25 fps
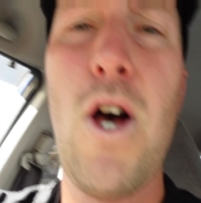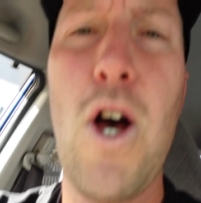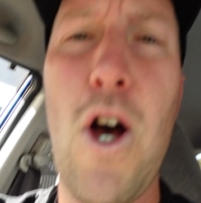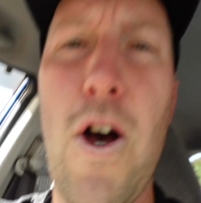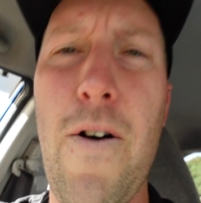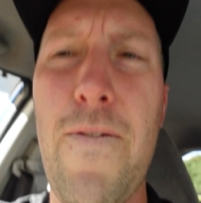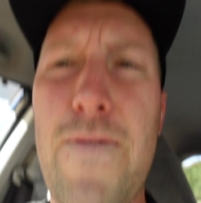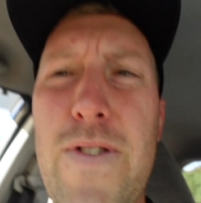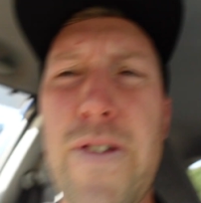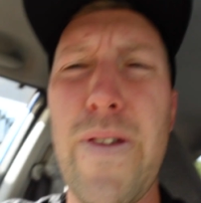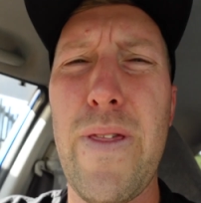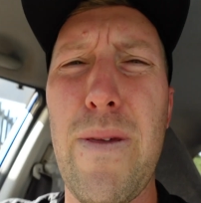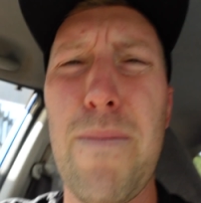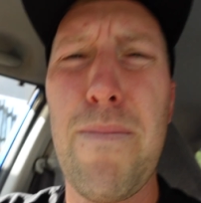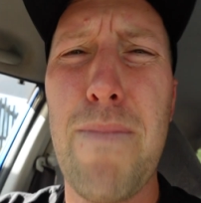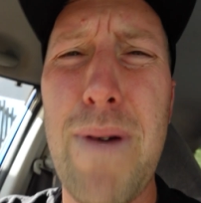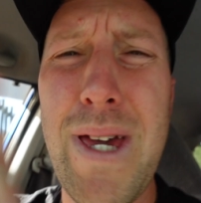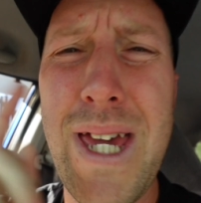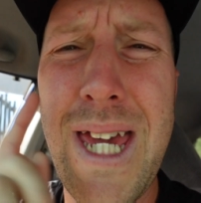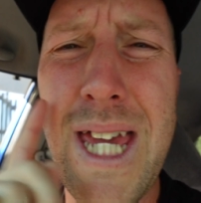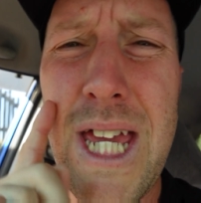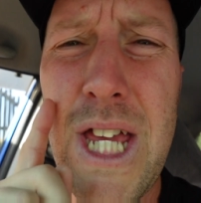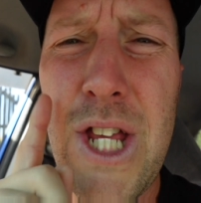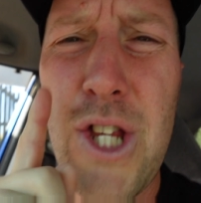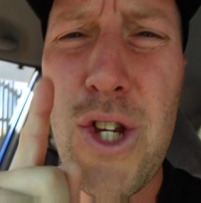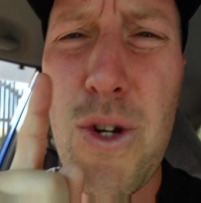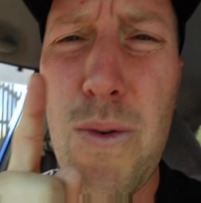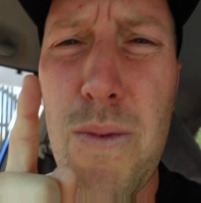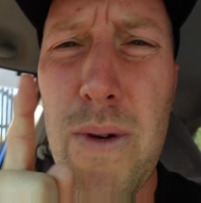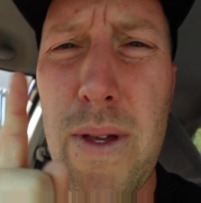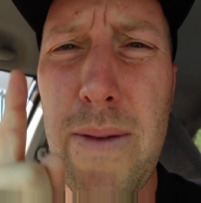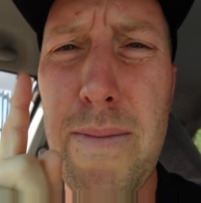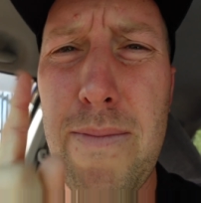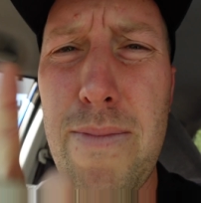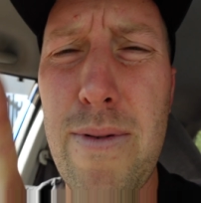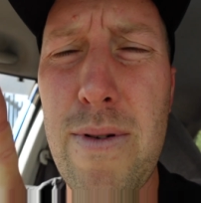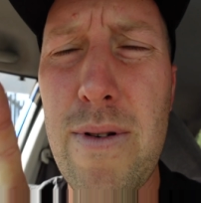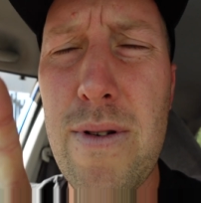Off to the beach
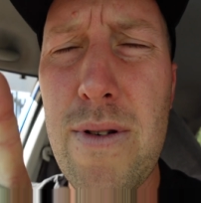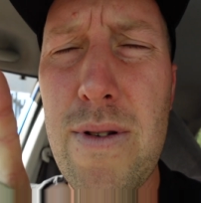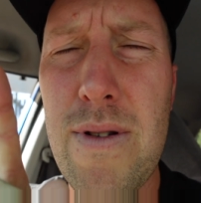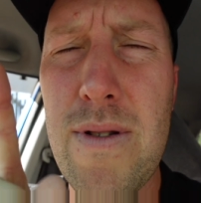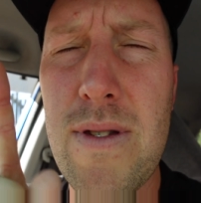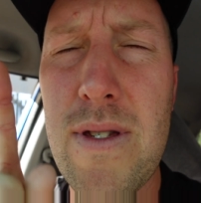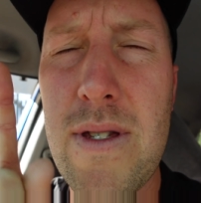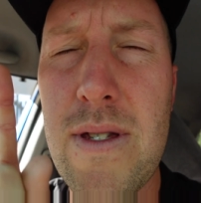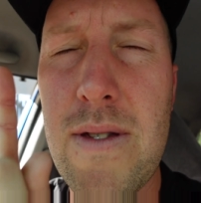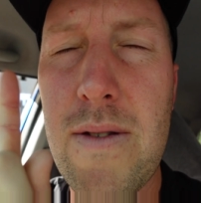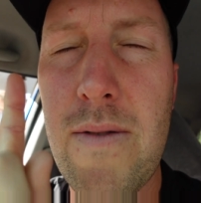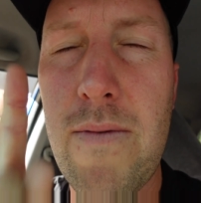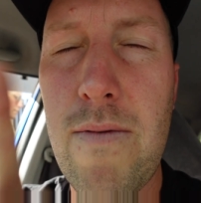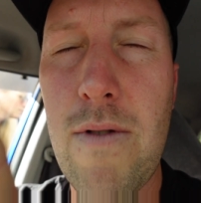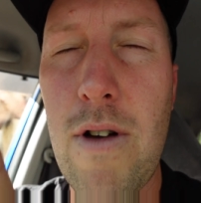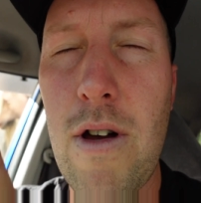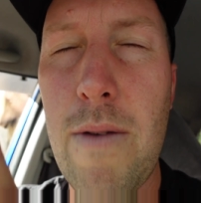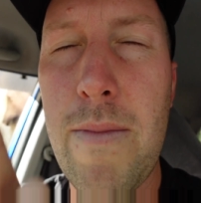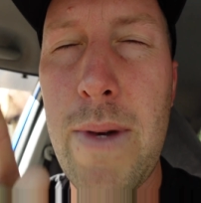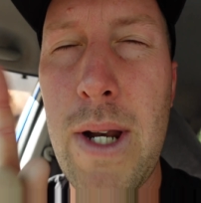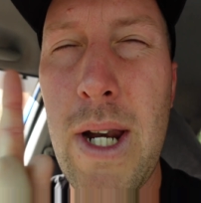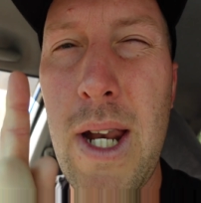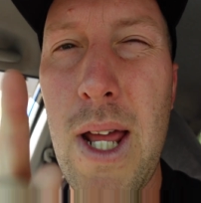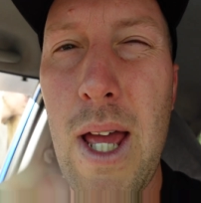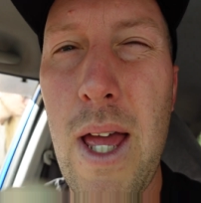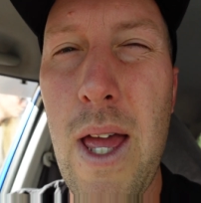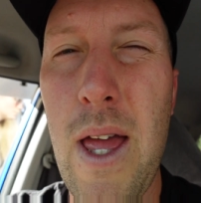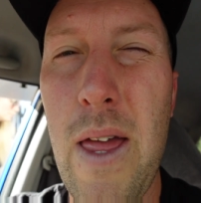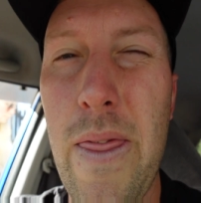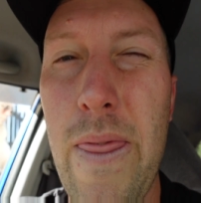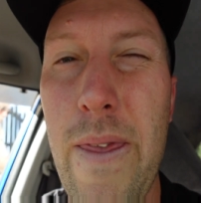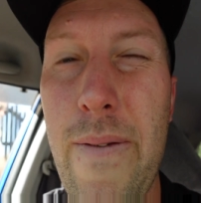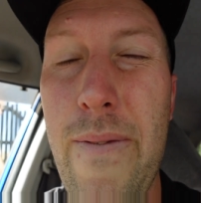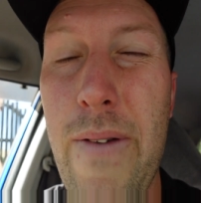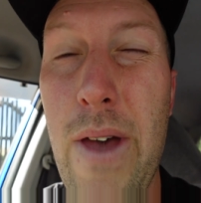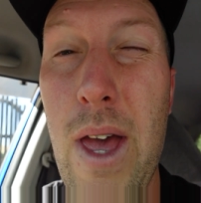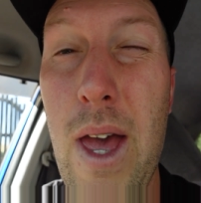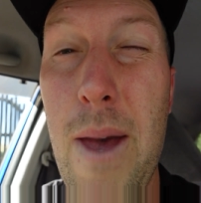with Bruce, Robin, and
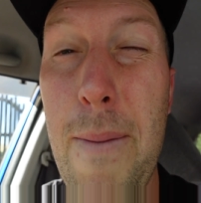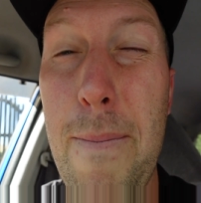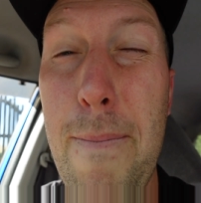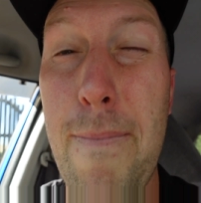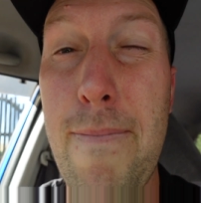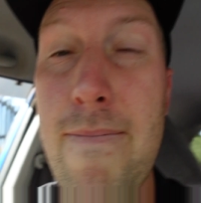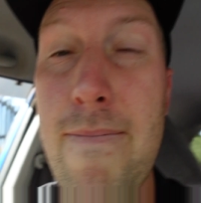the fam.